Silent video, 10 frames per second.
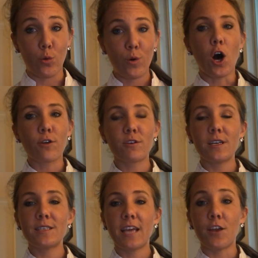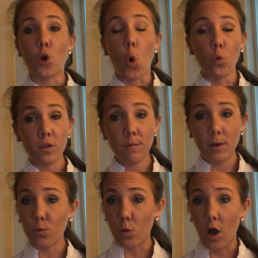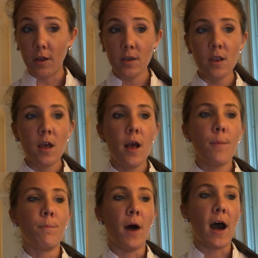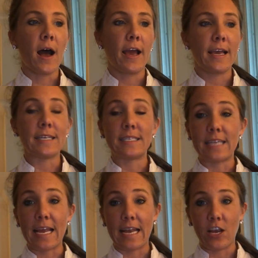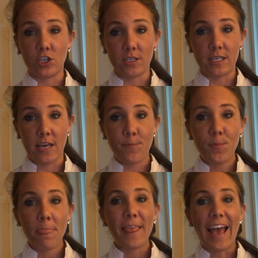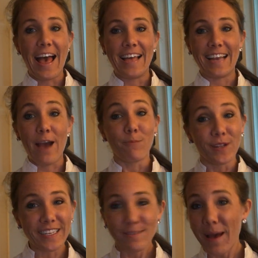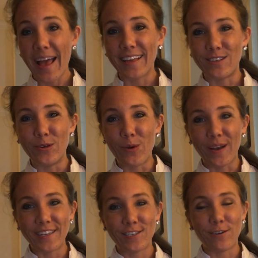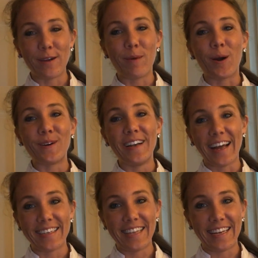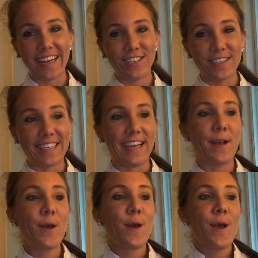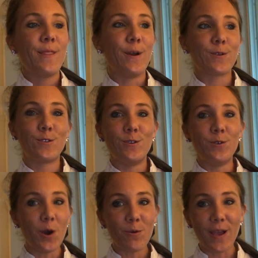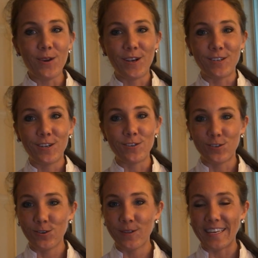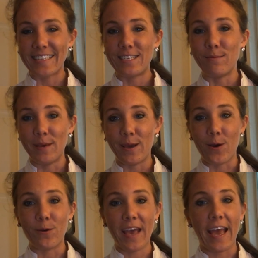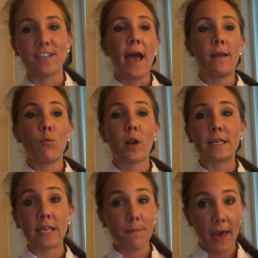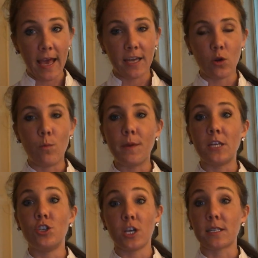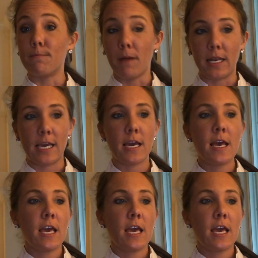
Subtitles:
Lotteries can only be run by a state agency, and I'm willing to bet you on Instagram are not a state agency. There's no way you can construe this to be okay. And when I say pay, I don't mean just money.